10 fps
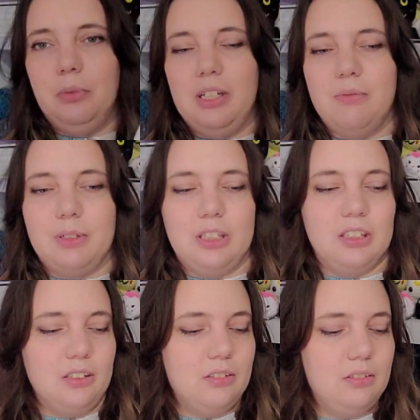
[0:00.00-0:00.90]

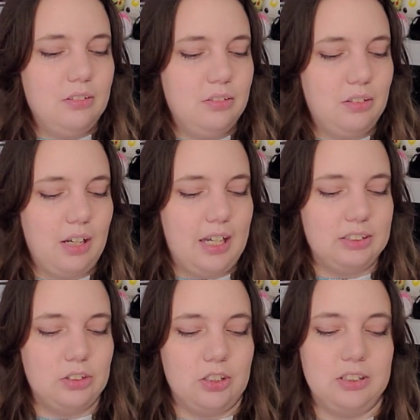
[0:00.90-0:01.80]
whenever I
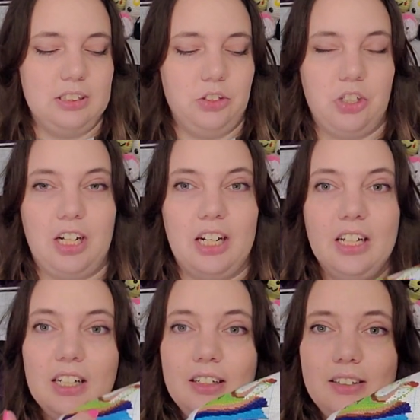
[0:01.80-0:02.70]
start stitching
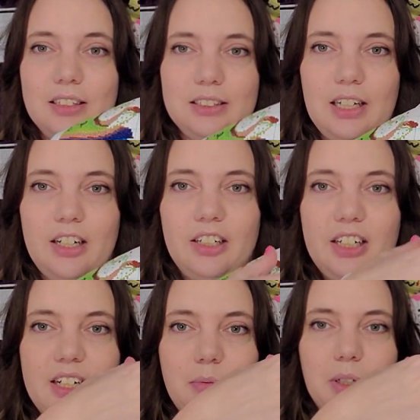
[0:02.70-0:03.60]
this
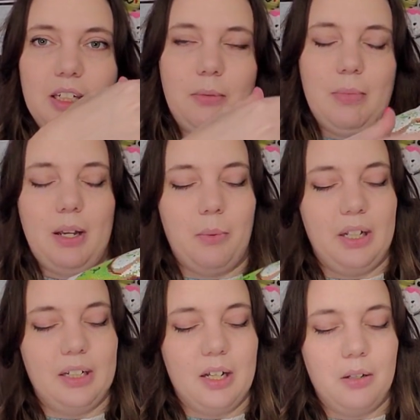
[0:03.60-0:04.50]
area and working my
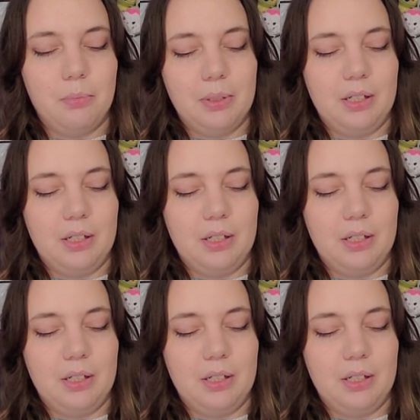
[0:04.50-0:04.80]
way up,